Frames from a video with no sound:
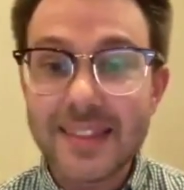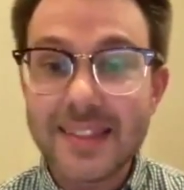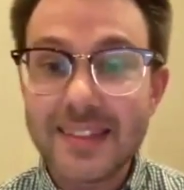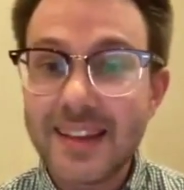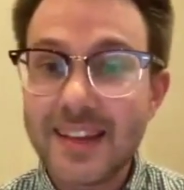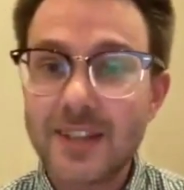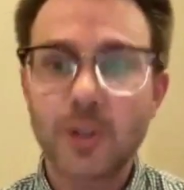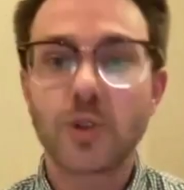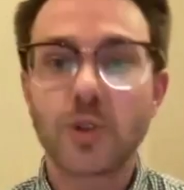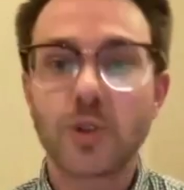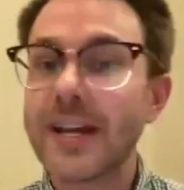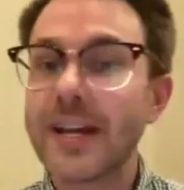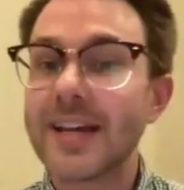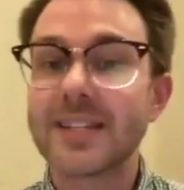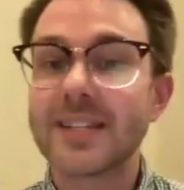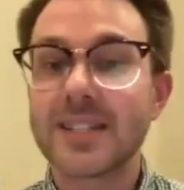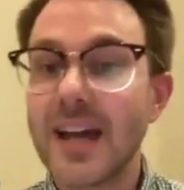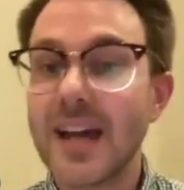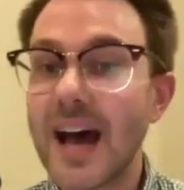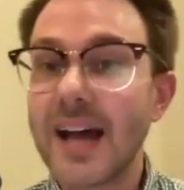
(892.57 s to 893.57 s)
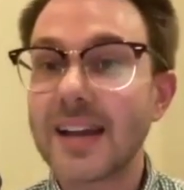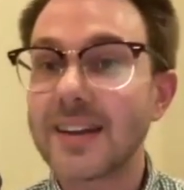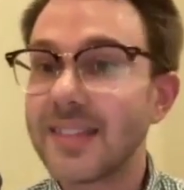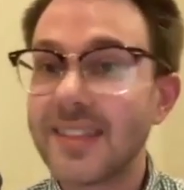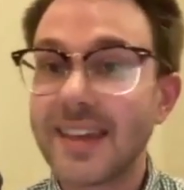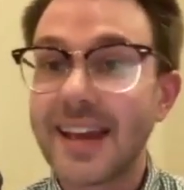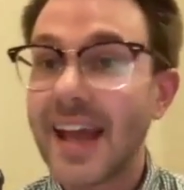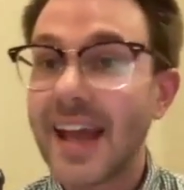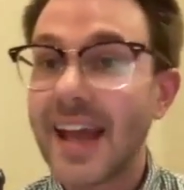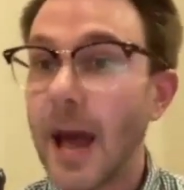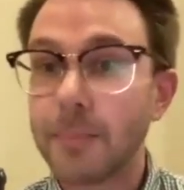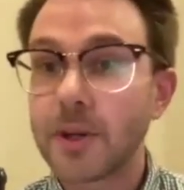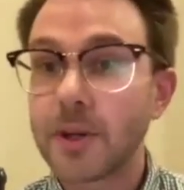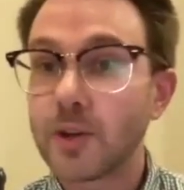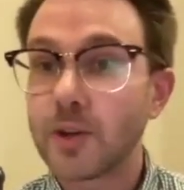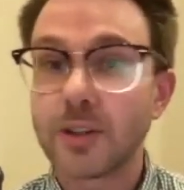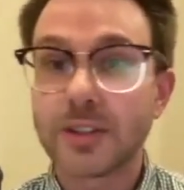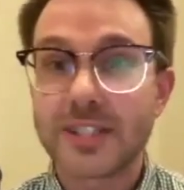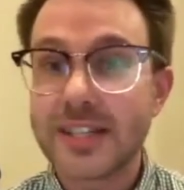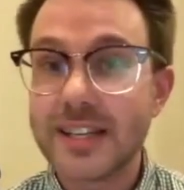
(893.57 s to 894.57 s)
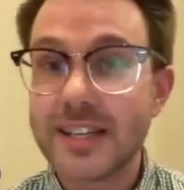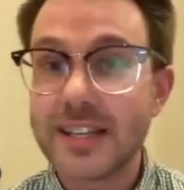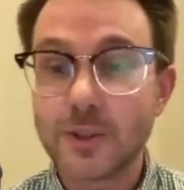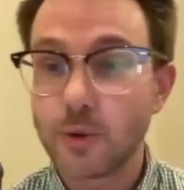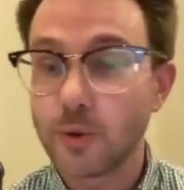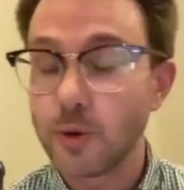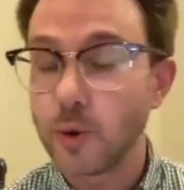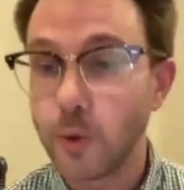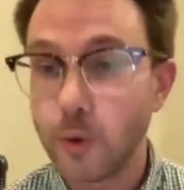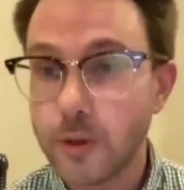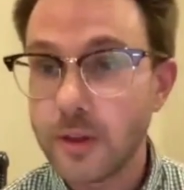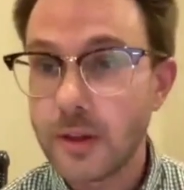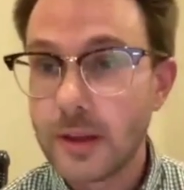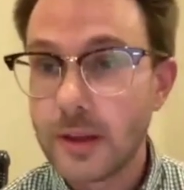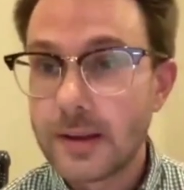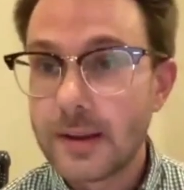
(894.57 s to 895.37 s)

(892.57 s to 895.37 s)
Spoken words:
history is not the capital T truth.